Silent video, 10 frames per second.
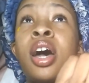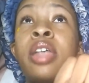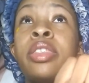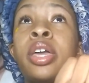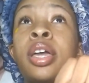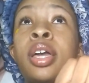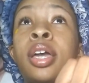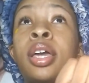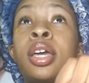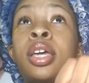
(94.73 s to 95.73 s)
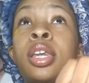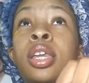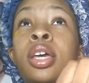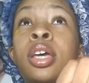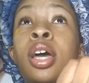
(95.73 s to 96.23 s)
and
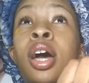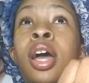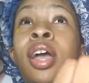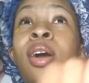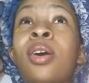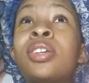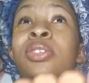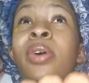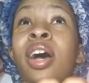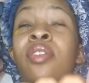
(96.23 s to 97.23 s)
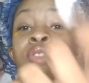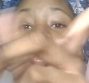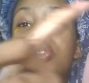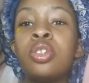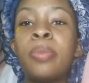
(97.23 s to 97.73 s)
then I also have
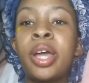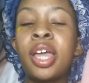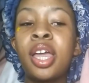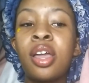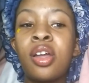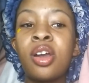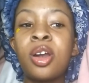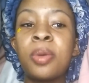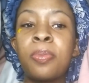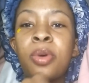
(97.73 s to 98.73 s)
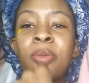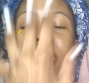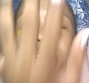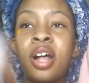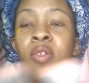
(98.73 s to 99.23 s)
to do my hair, put on
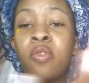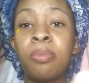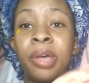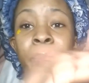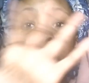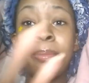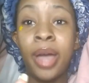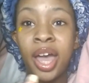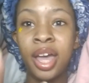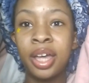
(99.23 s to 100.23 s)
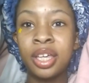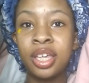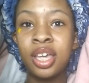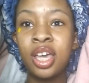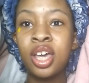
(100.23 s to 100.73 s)
my outfit, pack my
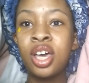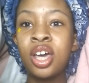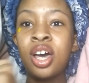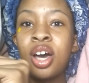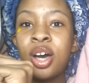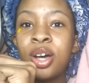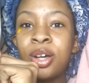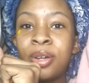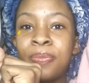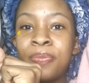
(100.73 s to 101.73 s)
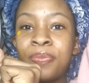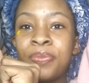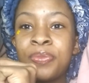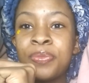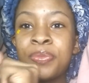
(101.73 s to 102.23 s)
bag. Um,
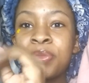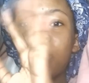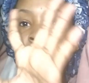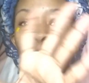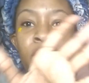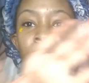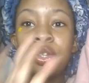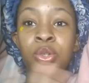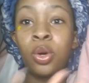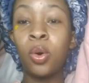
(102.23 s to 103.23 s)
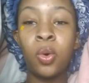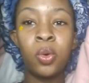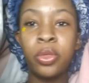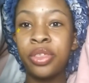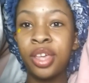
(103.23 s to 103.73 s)
we gotta do the
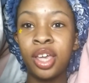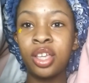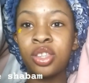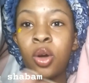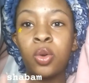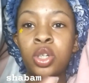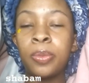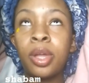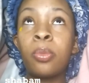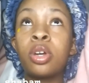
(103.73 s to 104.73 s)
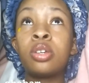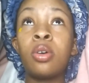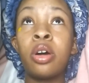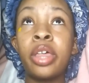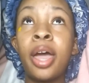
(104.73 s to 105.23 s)
whole thing, the whole shipping. We're gonna
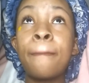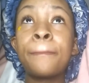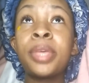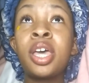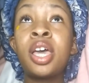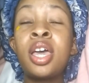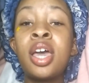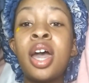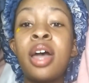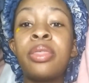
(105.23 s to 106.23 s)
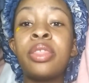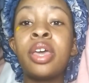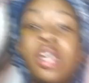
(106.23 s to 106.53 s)
do all that. And